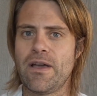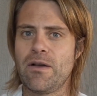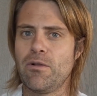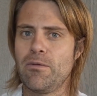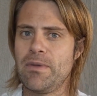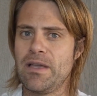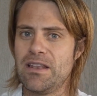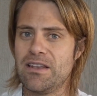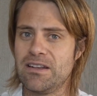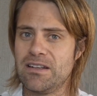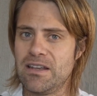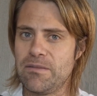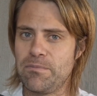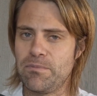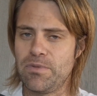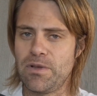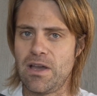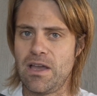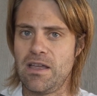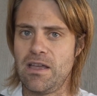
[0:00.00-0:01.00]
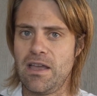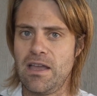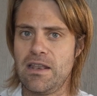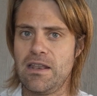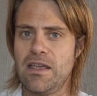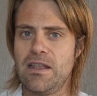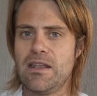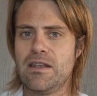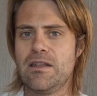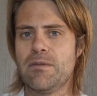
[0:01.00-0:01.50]
They will be in
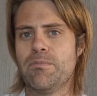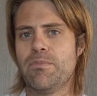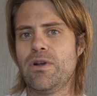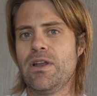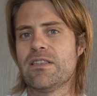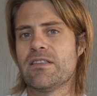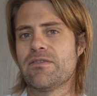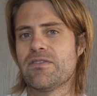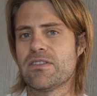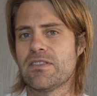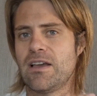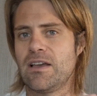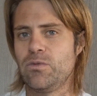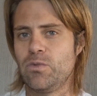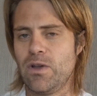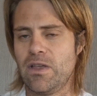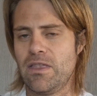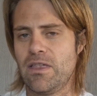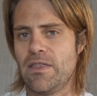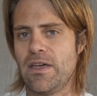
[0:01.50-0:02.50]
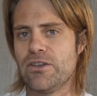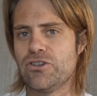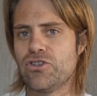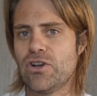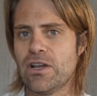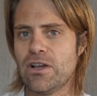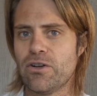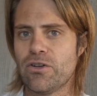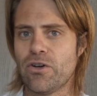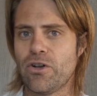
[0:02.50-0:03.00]
a depressive state, whether they
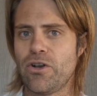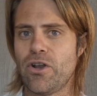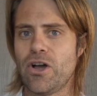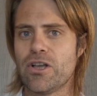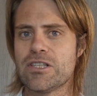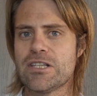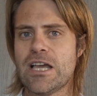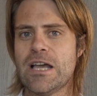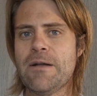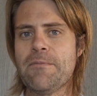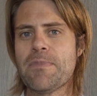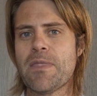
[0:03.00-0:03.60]
triggered or not.